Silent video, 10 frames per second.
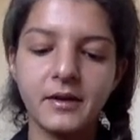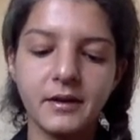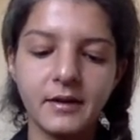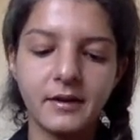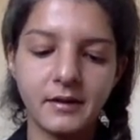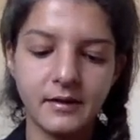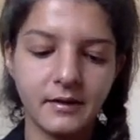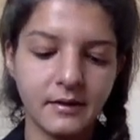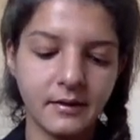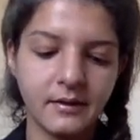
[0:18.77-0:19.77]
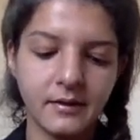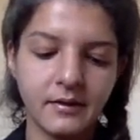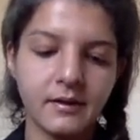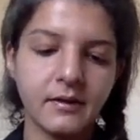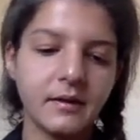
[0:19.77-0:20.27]

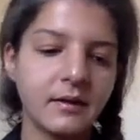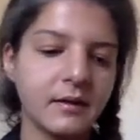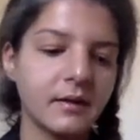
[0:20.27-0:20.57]
No one is speaking in this clip.